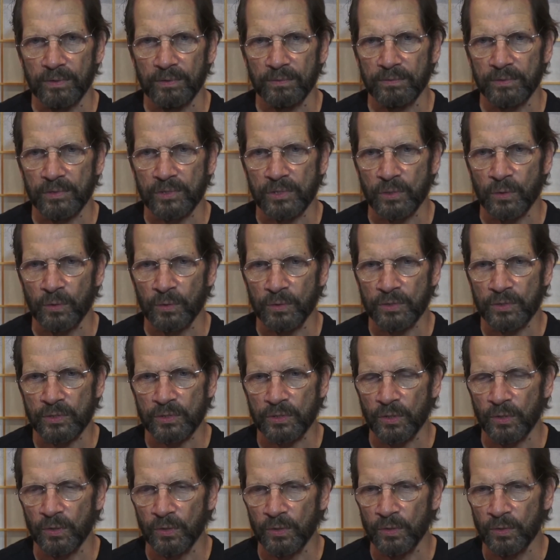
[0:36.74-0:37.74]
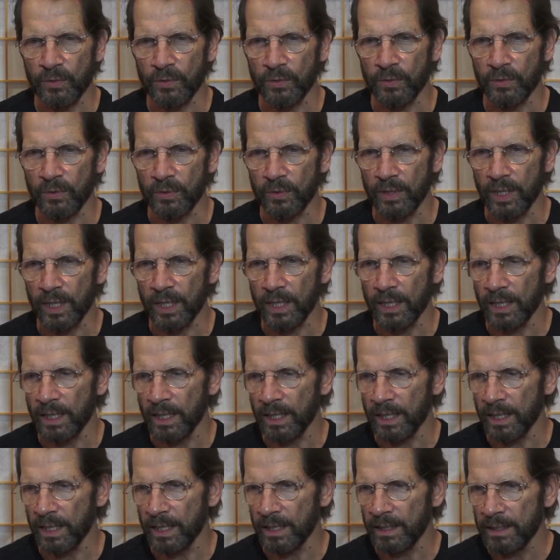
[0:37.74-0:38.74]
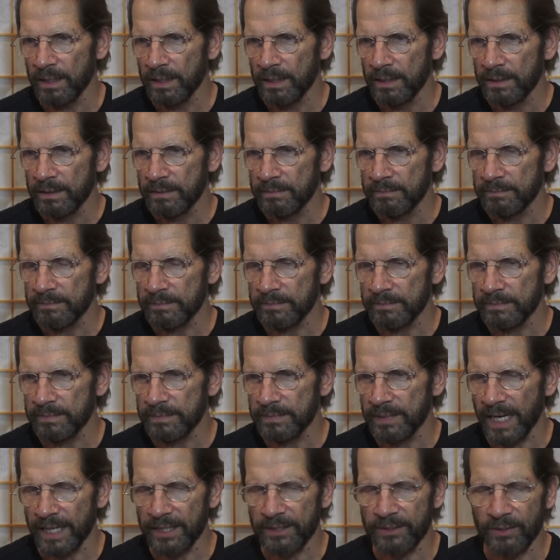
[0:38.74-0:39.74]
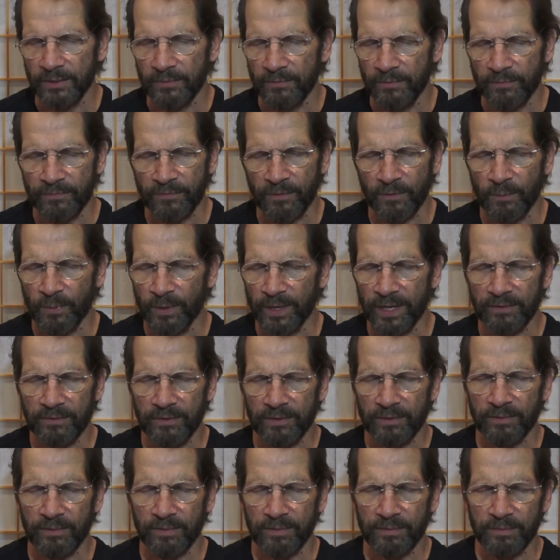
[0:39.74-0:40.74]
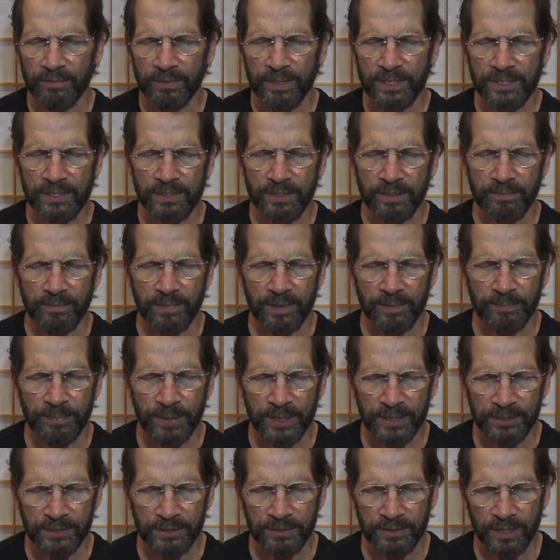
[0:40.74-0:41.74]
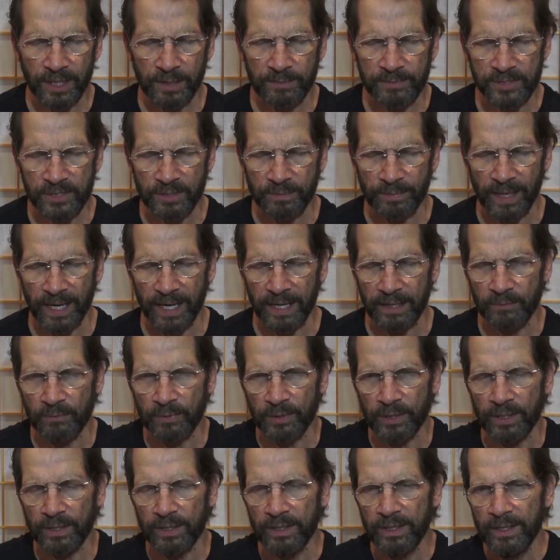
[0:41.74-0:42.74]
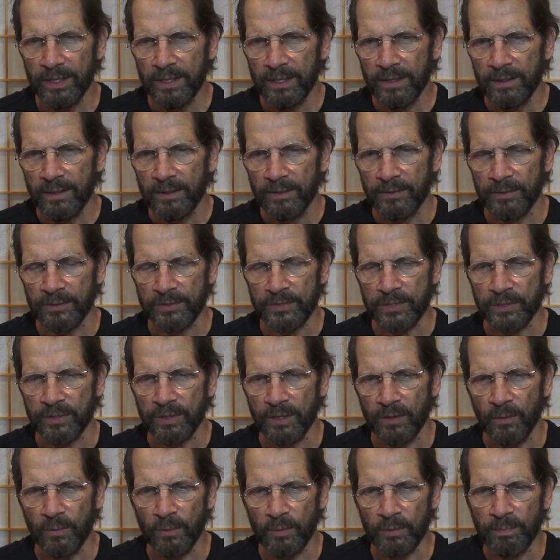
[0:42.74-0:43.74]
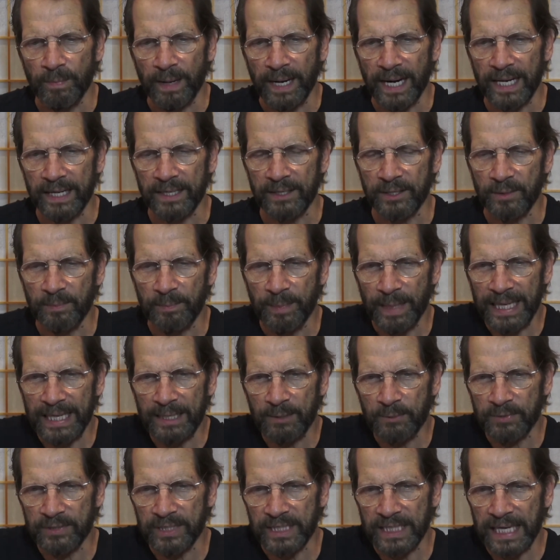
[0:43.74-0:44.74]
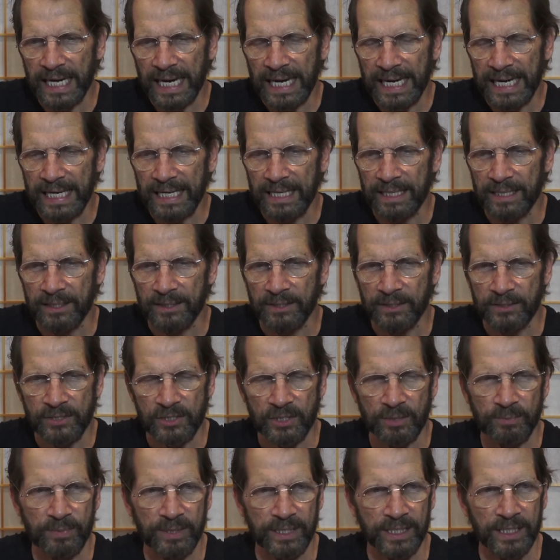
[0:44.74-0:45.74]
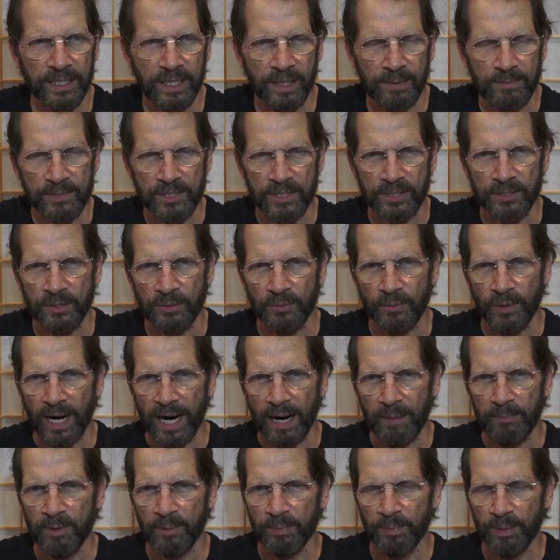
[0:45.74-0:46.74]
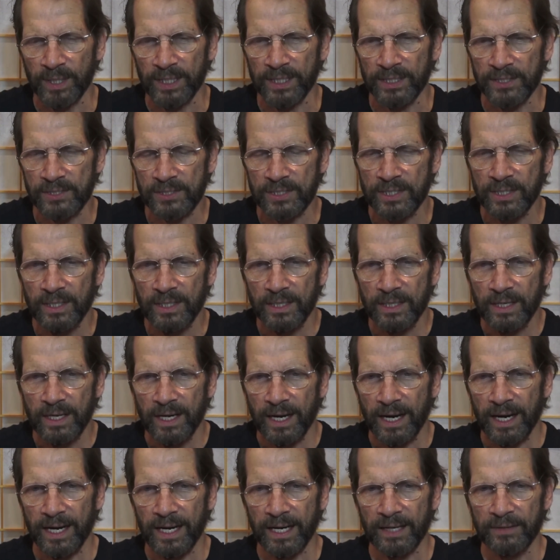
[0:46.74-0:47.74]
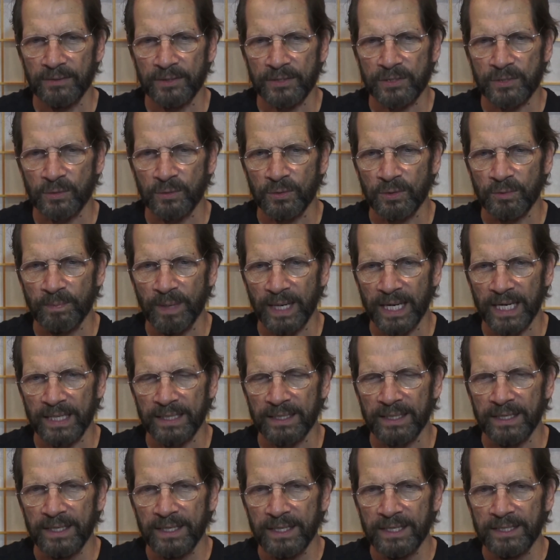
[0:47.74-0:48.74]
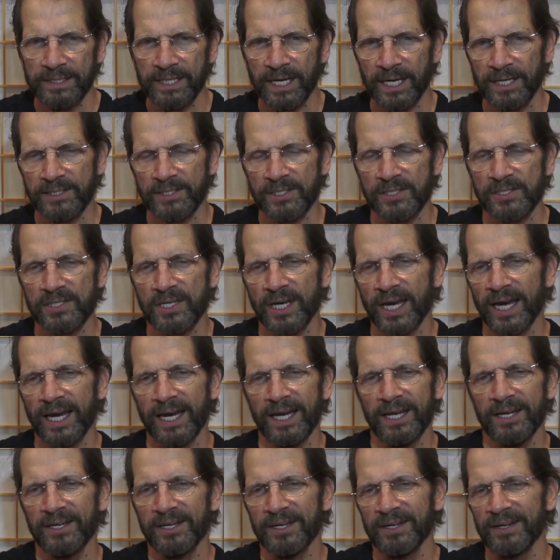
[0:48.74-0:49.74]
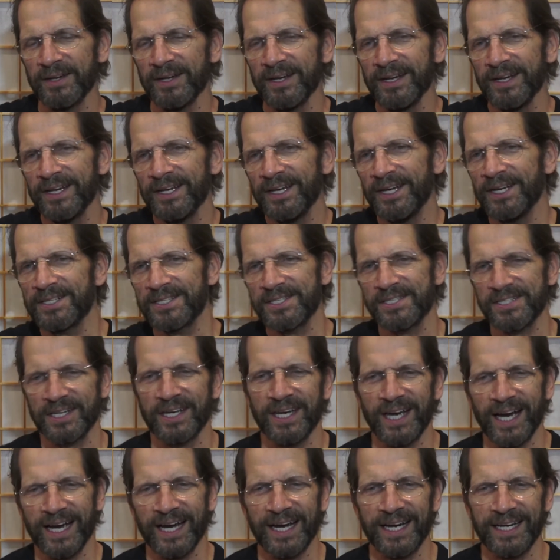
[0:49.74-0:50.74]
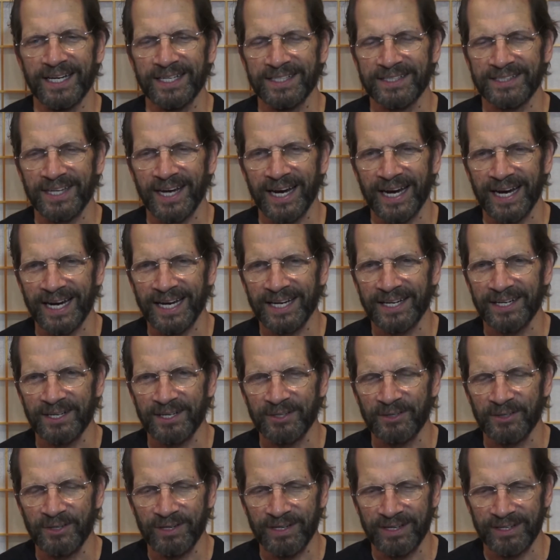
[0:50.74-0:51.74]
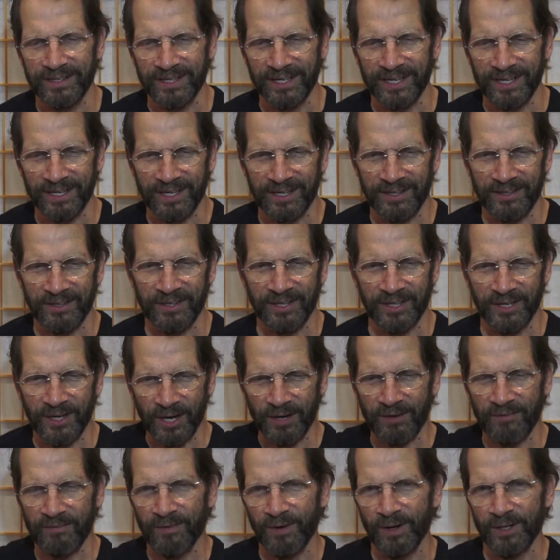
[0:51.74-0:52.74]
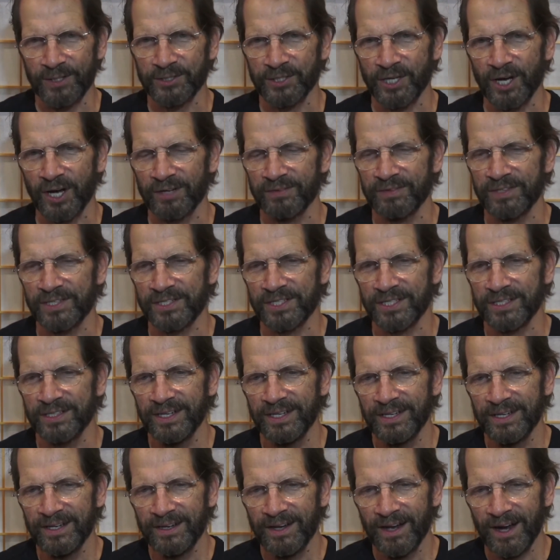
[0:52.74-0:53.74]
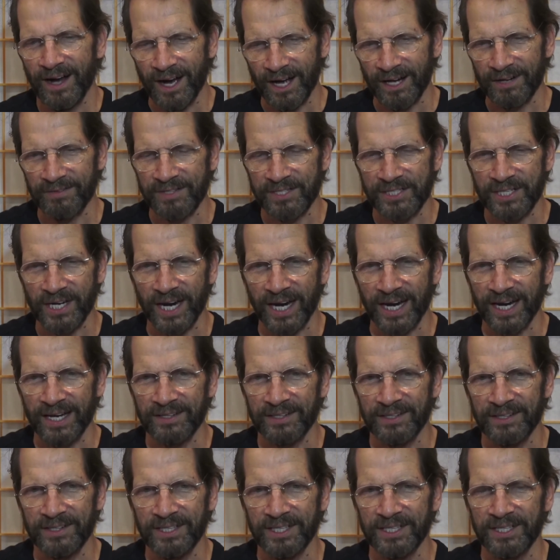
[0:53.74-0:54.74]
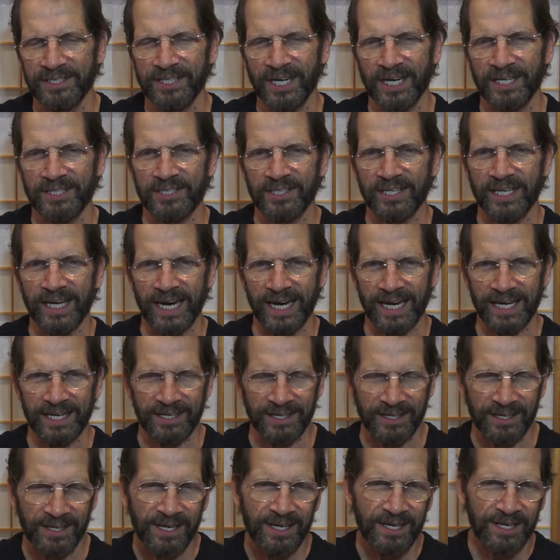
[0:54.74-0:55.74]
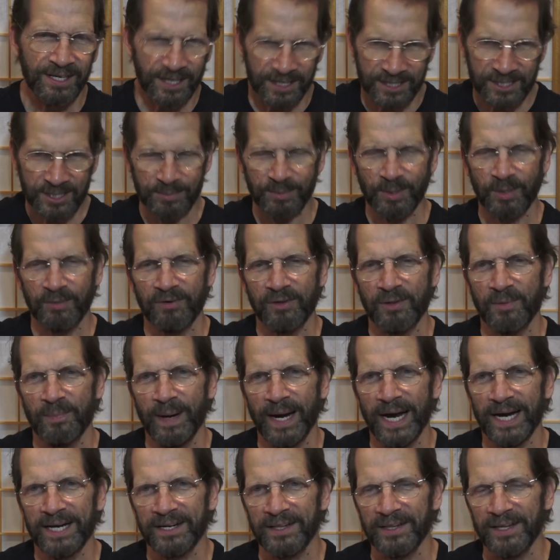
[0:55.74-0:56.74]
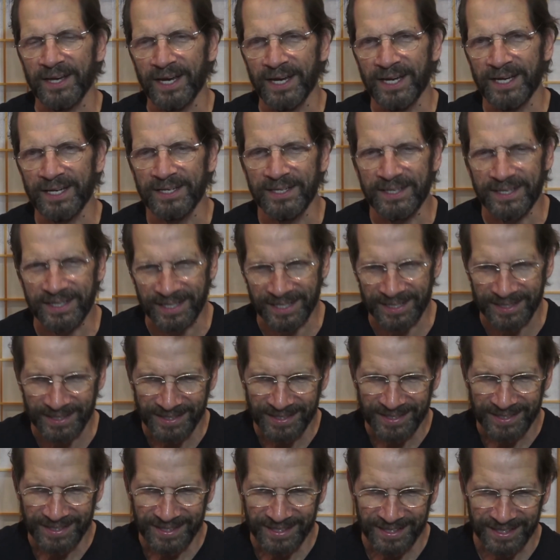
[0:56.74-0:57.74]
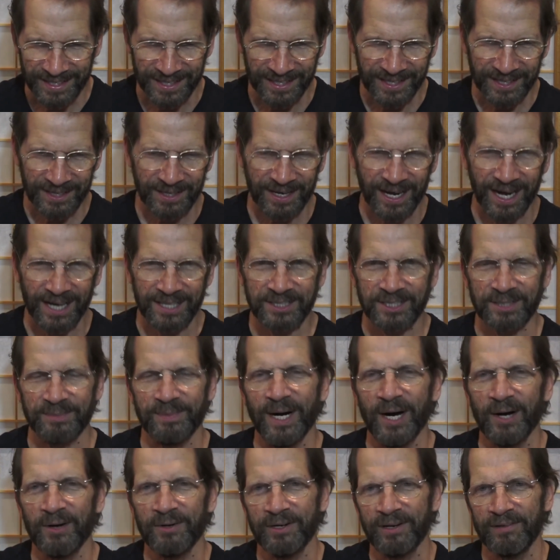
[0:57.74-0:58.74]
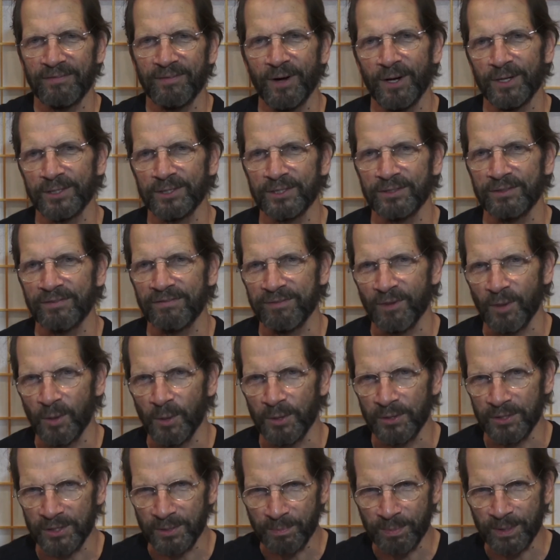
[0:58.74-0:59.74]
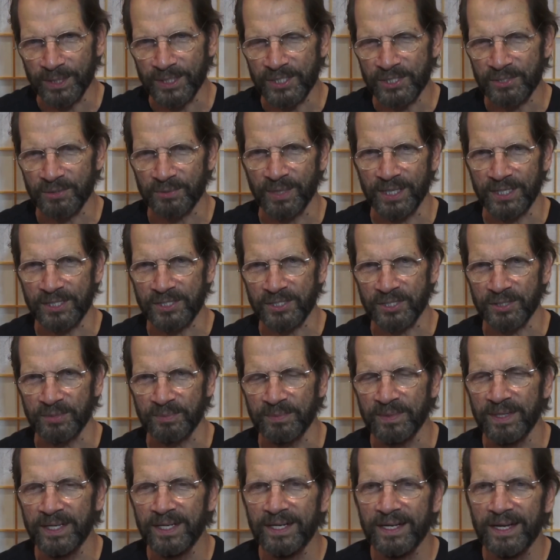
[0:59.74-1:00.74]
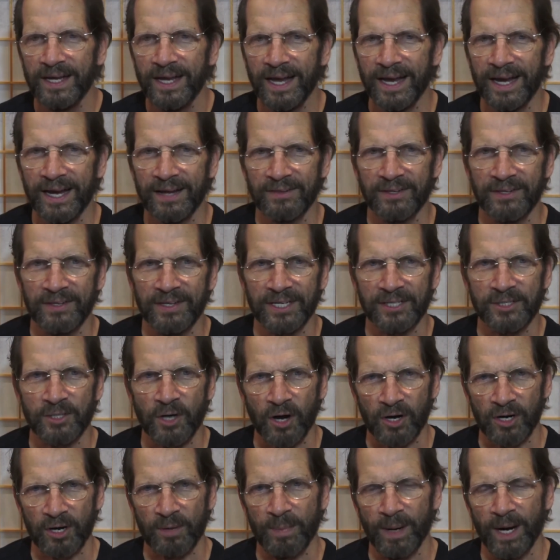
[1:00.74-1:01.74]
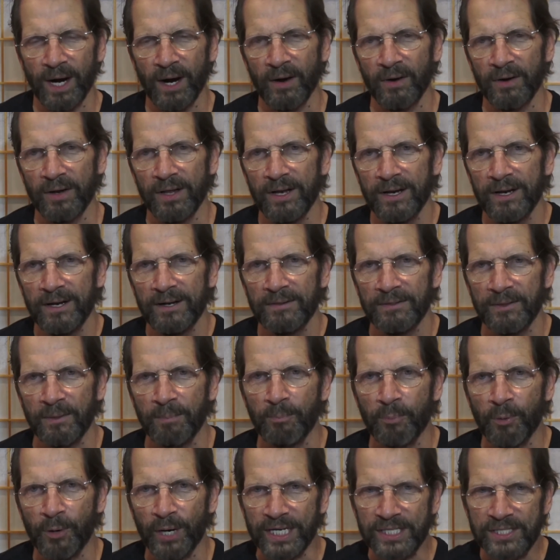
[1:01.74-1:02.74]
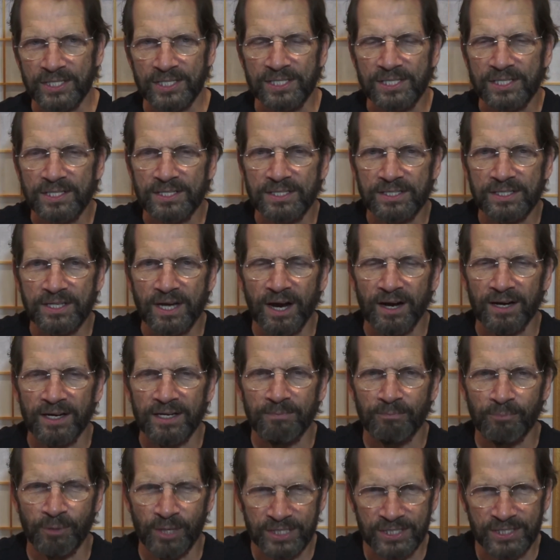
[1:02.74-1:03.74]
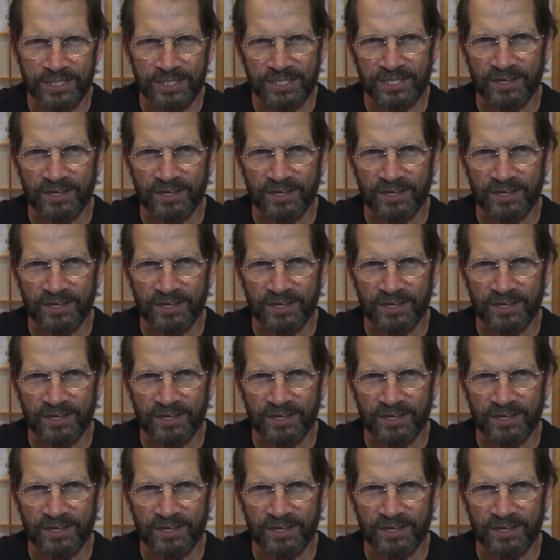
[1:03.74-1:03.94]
so and so uh, I don't know, for whatever reason, a, a, picture comes to mind where there's an old man in a bank with a cane and somebody comes in to rob the place. And this old man takes his cane and hits the guy's hand, and, and, the, and the gun falls out of his out of his hand and then he takes the cane and hits him over the back of the head and he, he knocks him out and he falls on the floor and the police arrest him and then they talk about the present uh, presence